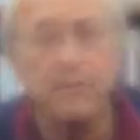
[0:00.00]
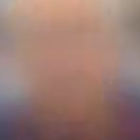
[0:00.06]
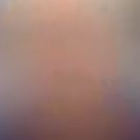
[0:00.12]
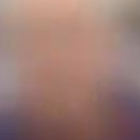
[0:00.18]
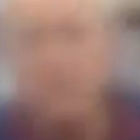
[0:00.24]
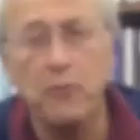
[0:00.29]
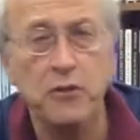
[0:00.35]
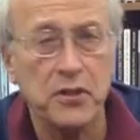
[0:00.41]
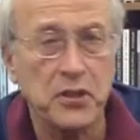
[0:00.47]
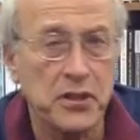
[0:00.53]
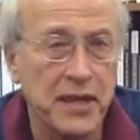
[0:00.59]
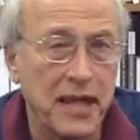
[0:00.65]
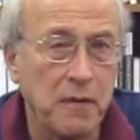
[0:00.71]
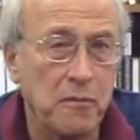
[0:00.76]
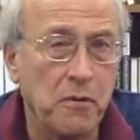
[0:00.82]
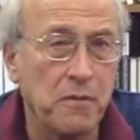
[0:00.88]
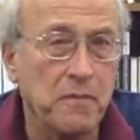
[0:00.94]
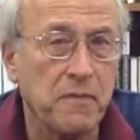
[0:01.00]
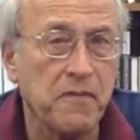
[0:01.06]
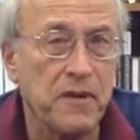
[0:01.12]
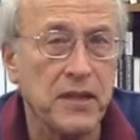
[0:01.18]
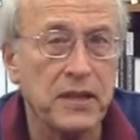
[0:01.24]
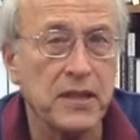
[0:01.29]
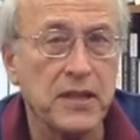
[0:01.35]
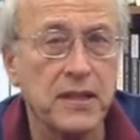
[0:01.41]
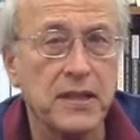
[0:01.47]
And of course, now we're
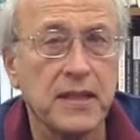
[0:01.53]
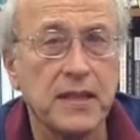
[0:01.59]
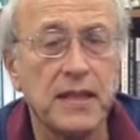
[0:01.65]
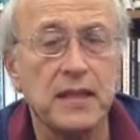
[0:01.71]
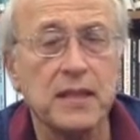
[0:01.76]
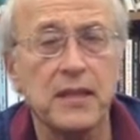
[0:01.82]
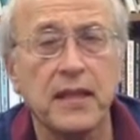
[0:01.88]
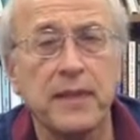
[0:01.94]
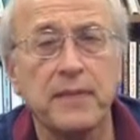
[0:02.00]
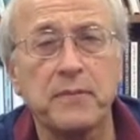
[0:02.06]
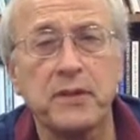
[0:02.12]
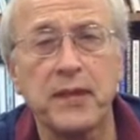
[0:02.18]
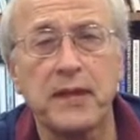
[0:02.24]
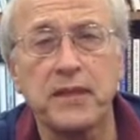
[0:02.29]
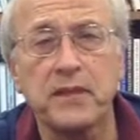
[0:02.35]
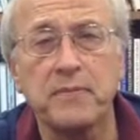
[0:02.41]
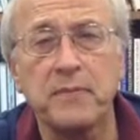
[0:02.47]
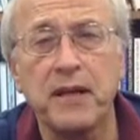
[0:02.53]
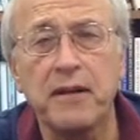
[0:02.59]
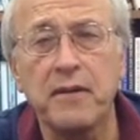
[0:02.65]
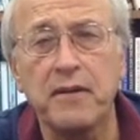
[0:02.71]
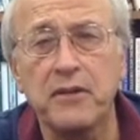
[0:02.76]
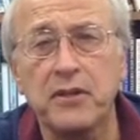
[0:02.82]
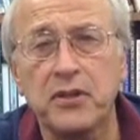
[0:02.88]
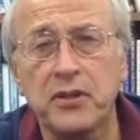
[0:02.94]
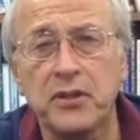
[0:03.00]
facing the same sex
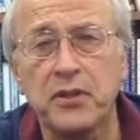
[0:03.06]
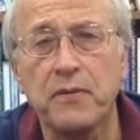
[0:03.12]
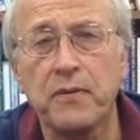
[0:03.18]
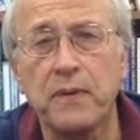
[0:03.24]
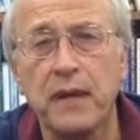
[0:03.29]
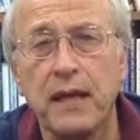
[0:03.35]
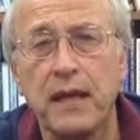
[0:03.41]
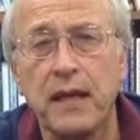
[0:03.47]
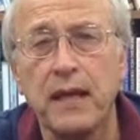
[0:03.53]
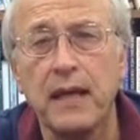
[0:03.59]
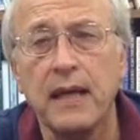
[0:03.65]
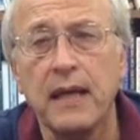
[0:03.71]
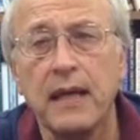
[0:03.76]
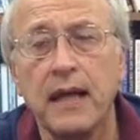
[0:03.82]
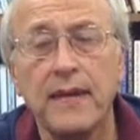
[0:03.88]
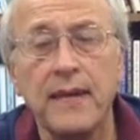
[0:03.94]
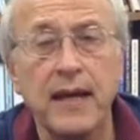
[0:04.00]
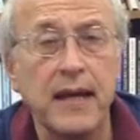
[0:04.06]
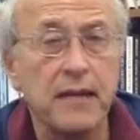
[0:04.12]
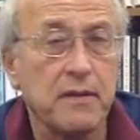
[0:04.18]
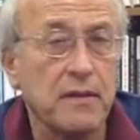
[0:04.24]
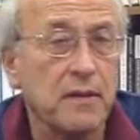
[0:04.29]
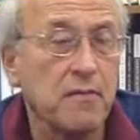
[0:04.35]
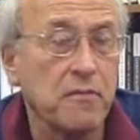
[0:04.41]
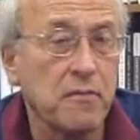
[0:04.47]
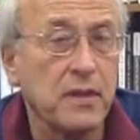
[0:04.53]
marriage issue. And that
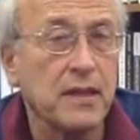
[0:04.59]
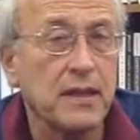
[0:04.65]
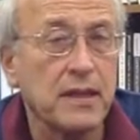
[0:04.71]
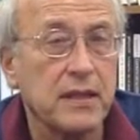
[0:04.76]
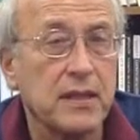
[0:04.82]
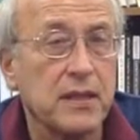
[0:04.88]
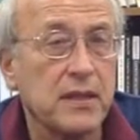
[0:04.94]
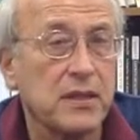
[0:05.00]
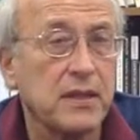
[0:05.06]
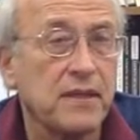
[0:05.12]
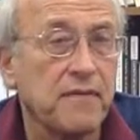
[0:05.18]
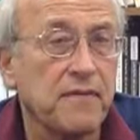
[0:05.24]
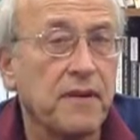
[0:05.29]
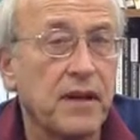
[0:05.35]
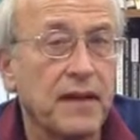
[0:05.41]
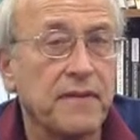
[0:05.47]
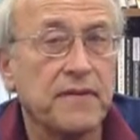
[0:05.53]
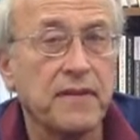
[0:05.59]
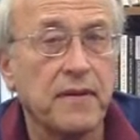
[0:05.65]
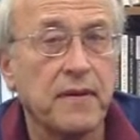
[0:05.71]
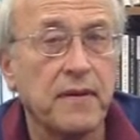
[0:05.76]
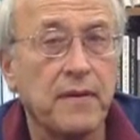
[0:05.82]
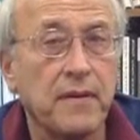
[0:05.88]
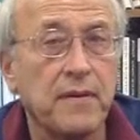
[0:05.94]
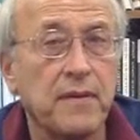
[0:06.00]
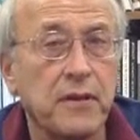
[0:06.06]
really just involved a,
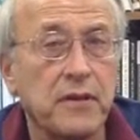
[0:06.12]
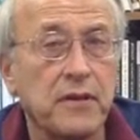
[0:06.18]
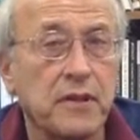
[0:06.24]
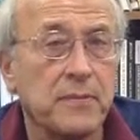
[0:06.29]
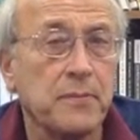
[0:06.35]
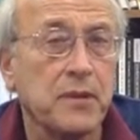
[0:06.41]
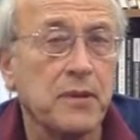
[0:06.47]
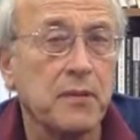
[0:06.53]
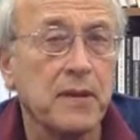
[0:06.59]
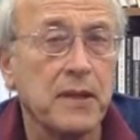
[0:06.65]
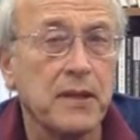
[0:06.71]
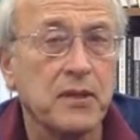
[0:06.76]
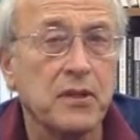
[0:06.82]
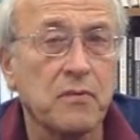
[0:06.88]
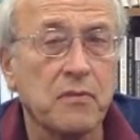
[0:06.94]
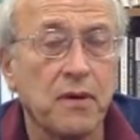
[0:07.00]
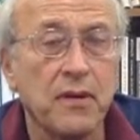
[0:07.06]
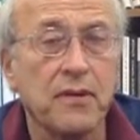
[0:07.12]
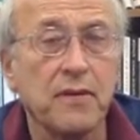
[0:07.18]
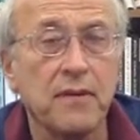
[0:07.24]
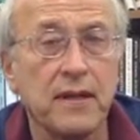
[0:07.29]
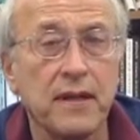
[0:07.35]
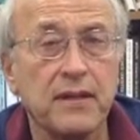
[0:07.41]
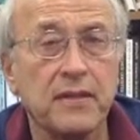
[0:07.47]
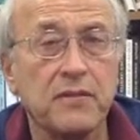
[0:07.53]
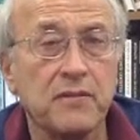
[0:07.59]
a very simple question whether
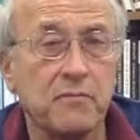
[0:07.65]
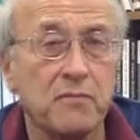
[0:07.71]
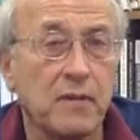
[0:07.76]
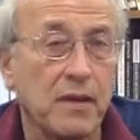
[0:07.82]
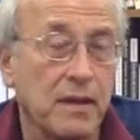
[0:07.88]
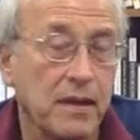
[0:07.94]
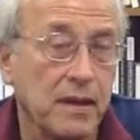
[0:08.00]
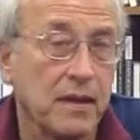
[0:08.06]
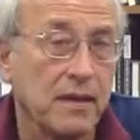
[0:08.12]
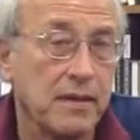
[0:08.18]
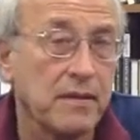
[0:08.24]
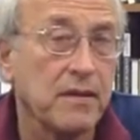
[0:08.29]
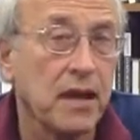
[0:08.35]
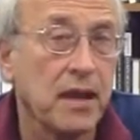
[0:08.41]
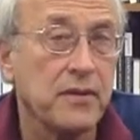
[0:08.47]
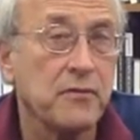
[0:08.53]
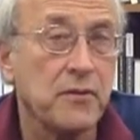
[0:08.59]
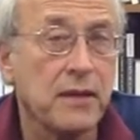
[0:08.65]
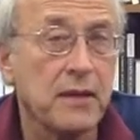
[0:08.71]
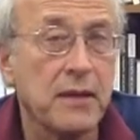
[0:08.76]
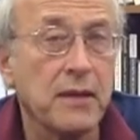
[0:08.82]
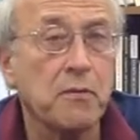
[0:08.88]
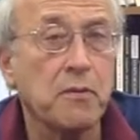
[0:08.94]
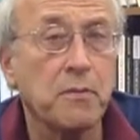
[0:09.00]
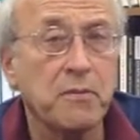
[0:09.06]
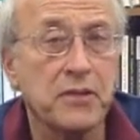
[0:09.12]
it's under the
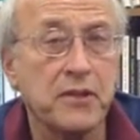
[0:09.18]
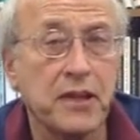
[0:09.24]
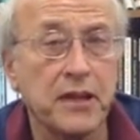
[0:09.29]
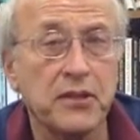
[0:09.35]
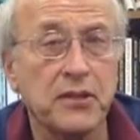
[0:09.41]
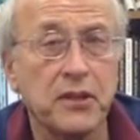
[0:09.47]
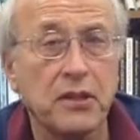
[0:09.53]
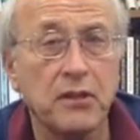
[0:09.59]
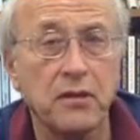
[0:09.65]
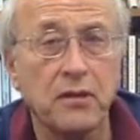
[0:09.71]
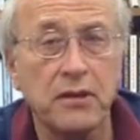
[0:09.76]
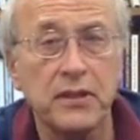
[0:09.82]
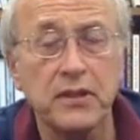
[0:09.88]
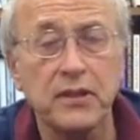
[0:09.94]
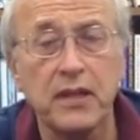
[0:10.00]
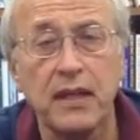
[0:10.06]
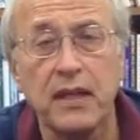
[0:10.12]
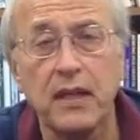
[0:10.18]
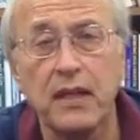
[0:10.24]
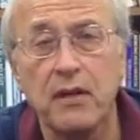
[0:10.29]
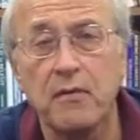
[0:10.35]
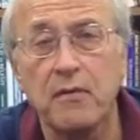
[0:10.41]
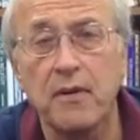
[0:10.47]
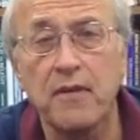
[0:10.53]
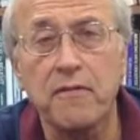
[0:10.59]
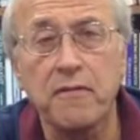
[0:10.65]
Equal Protection Clause,
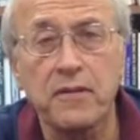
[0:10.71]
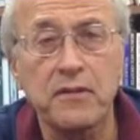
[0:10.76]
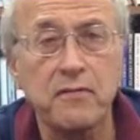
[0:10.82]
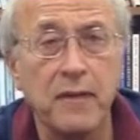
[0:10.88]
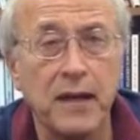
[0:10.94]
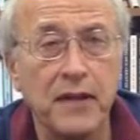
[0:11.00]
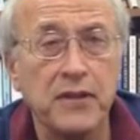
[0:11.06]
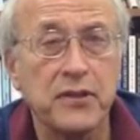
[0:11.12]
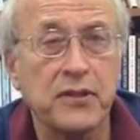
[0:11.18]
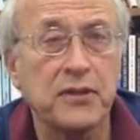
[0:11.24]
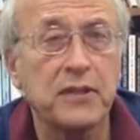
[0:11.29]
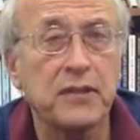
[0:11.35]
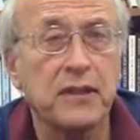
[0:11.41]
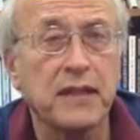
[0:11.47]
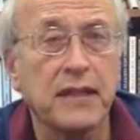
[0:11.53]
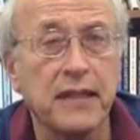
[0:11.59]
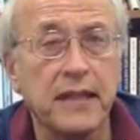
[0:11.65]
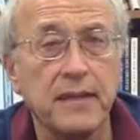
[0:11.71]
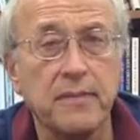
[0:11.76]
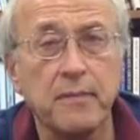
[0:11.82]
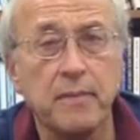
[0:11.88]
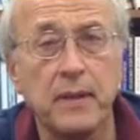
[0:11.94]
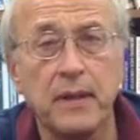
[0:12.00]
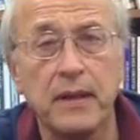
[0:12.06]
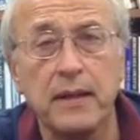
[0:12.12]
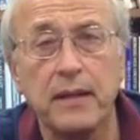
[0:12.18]
whether it's rational to
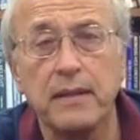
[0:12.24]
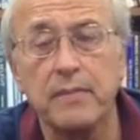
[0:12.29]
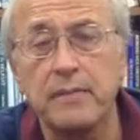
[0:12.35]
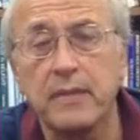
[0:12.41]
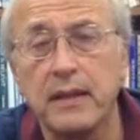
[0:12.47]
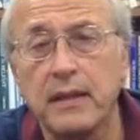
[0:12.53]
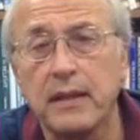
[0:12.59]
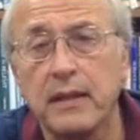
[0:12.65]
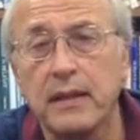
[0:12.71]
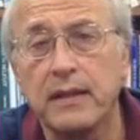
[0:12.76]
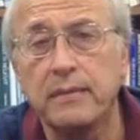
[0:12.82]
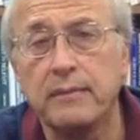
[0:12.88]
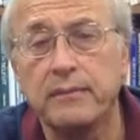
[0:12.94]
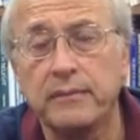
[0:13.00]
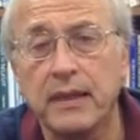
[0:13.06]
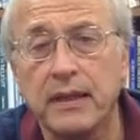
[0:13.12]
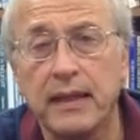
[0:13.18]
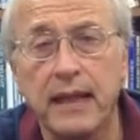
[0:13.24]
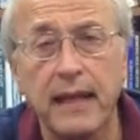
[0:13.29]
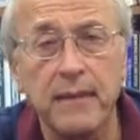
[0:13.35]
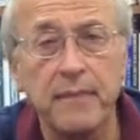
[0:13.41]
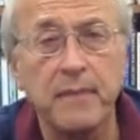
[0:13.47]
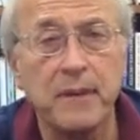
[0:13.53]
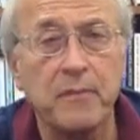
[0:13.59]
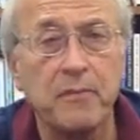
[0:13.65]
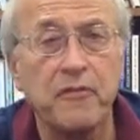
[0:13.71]
keep um, um,
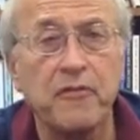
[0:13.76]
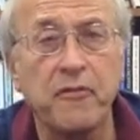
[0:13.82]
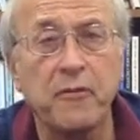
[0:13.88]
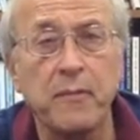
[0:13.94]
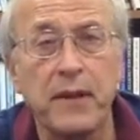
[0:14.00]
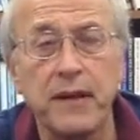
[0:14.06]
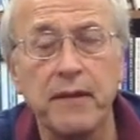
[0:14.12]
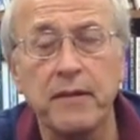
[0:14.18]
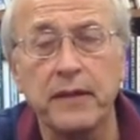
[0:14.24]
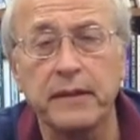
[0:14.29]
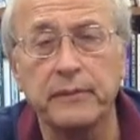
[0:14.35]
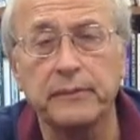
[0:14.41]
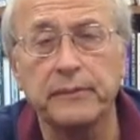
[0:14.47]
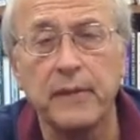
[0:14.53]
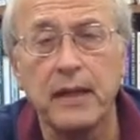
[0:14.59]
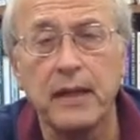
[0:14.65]
gay people from marrying